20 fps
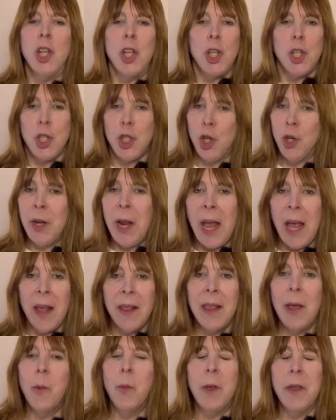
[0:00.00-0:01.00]
So now
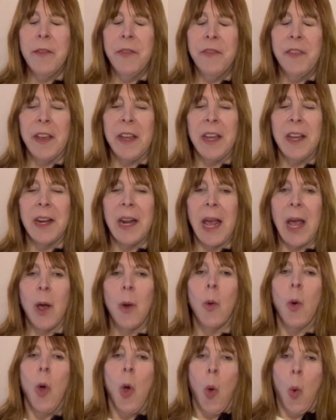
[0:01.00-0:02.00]
that we've figured
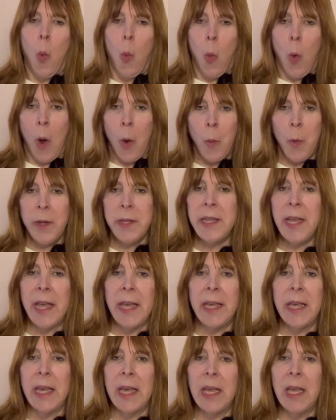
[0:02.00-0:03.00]
out what we're
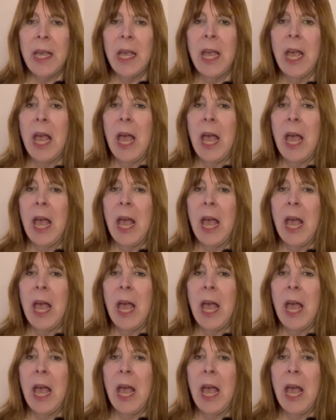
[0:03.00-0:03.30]
taking,